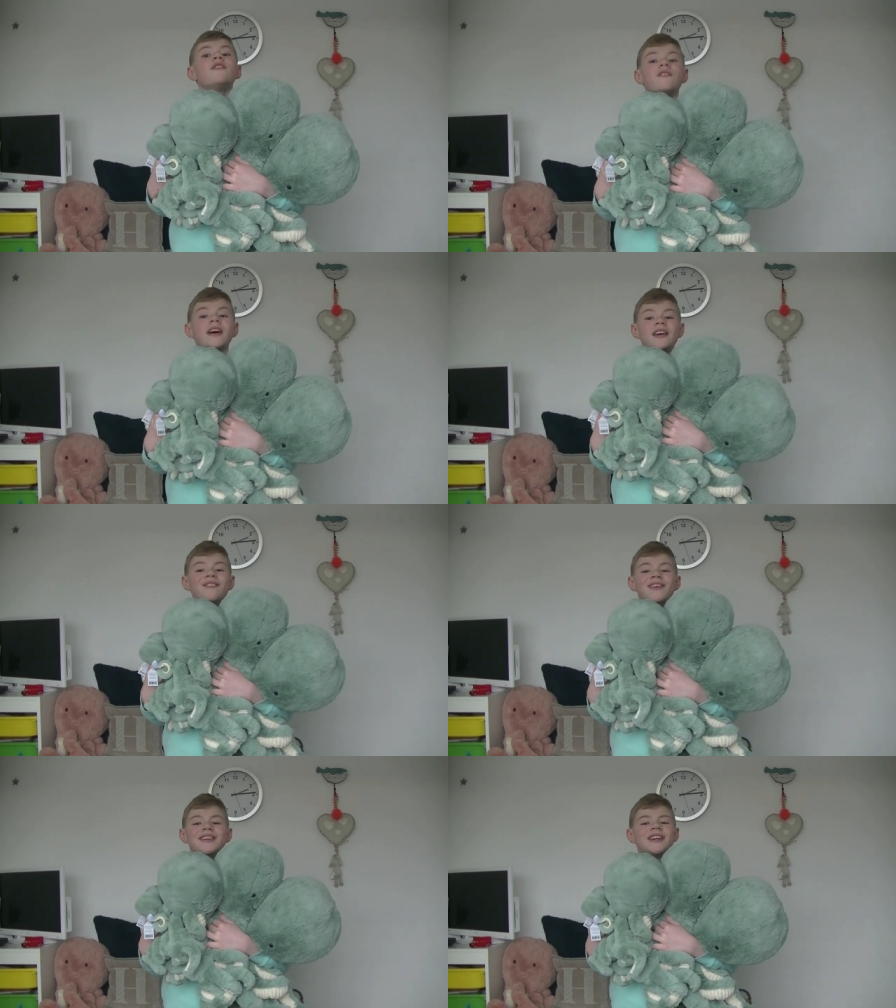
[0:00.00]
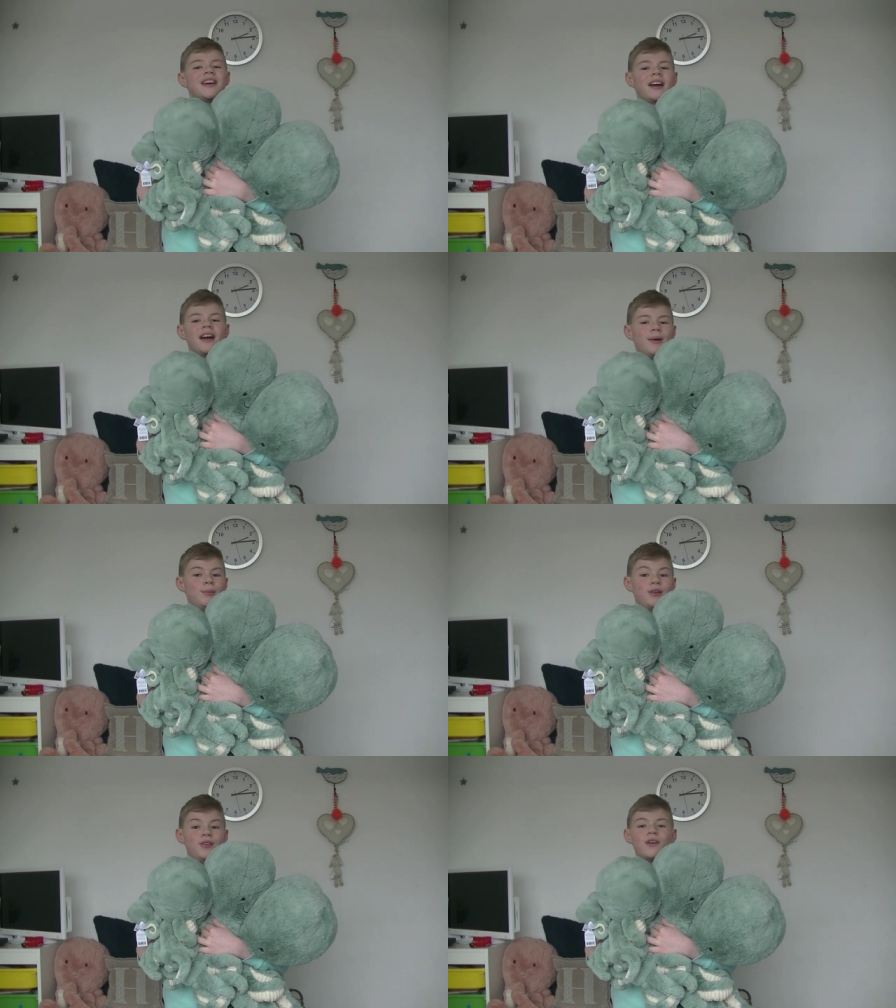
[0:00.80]
Thank you for watching, I hope
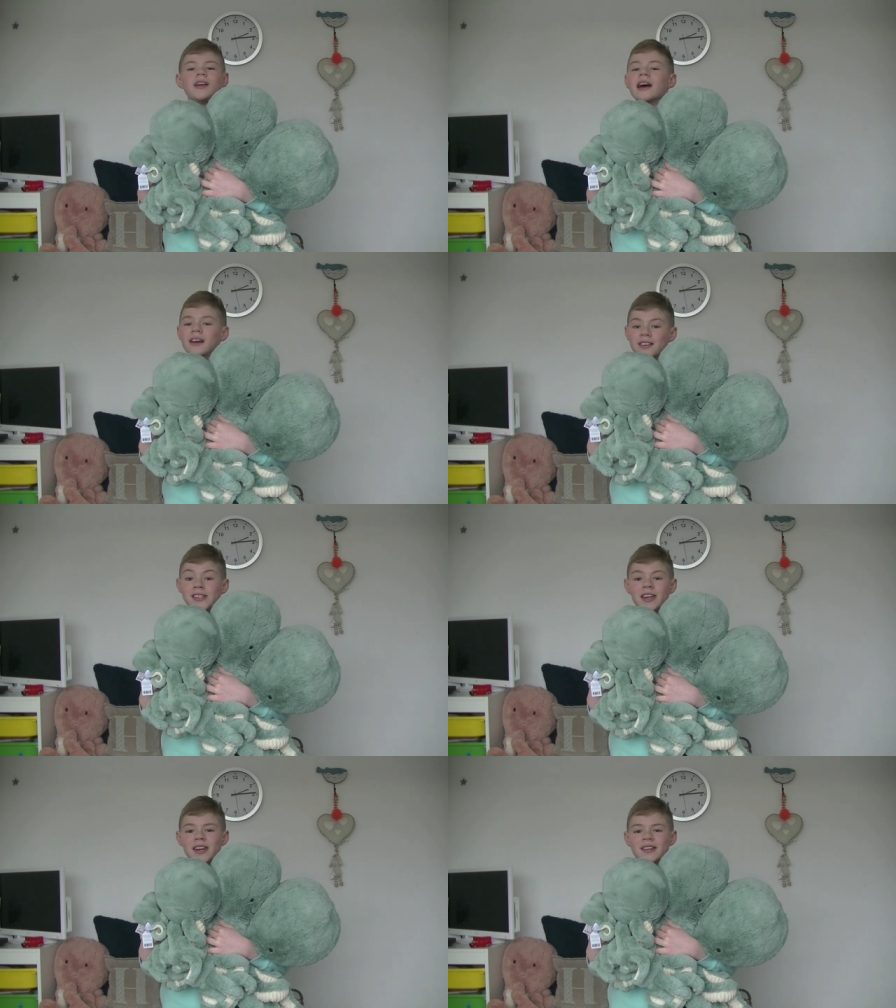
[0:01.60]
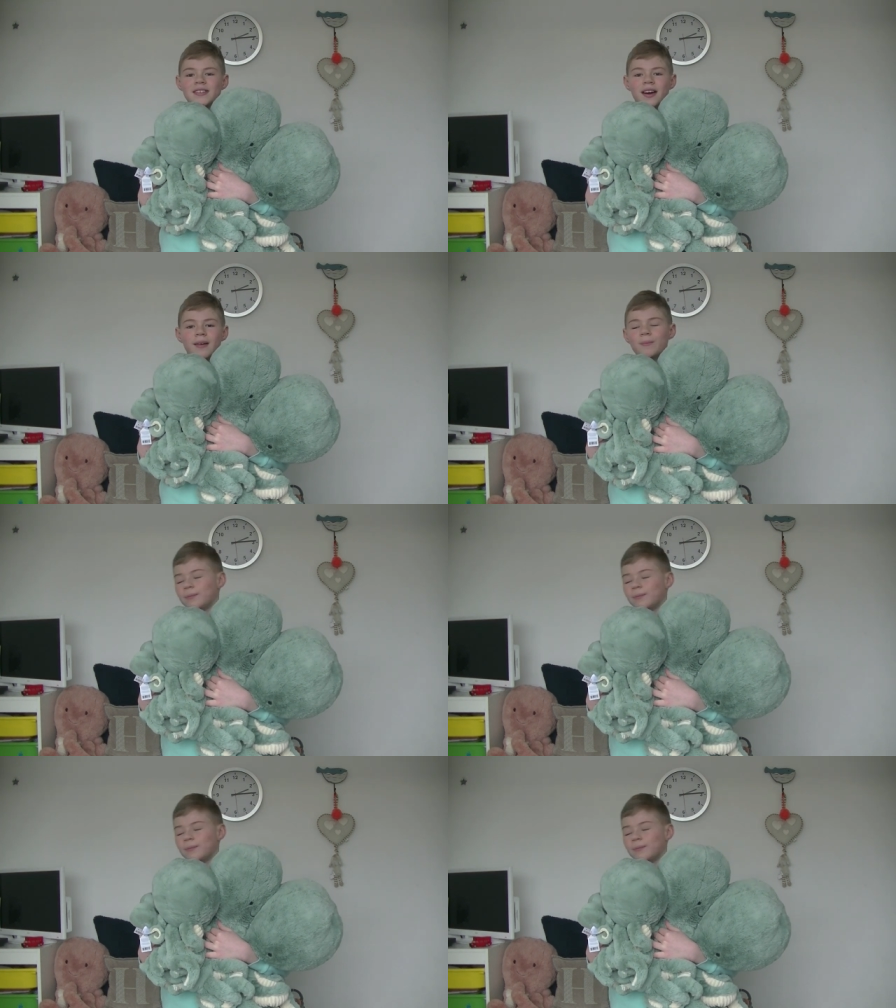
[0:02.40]
you enjoyed and I'll see you next time.